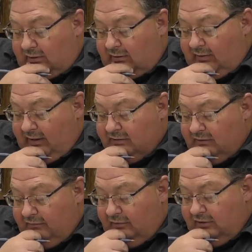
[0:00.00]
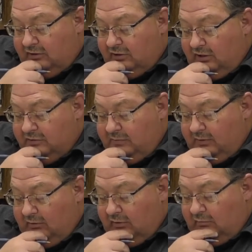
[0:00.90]
They're asking for an
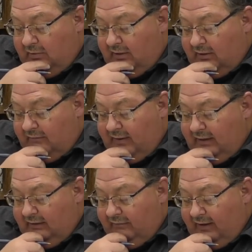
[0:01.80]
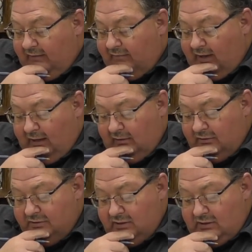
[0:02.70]
adjustment or a credit of
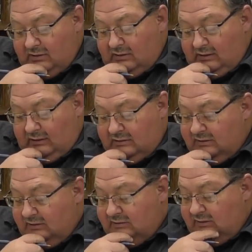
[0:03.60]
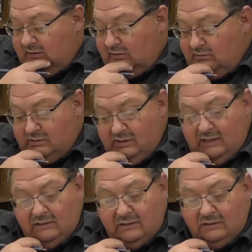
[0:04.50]

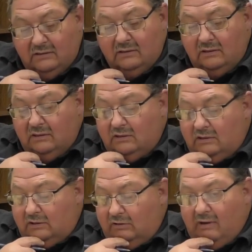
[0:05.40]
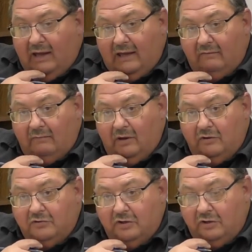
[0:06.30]
$85.62. Do I have a
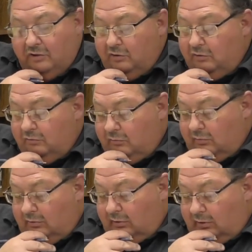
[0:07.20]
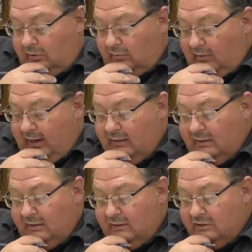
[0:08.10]
motion to grant
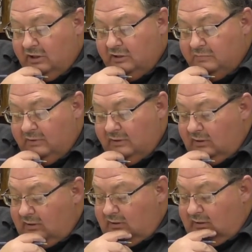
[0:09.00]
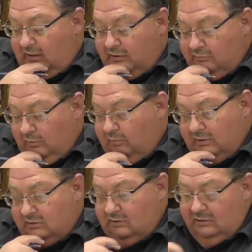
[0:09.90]
the adjustment as
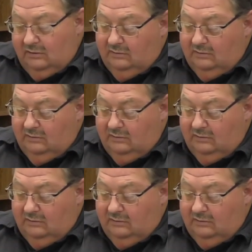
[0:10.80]
requested?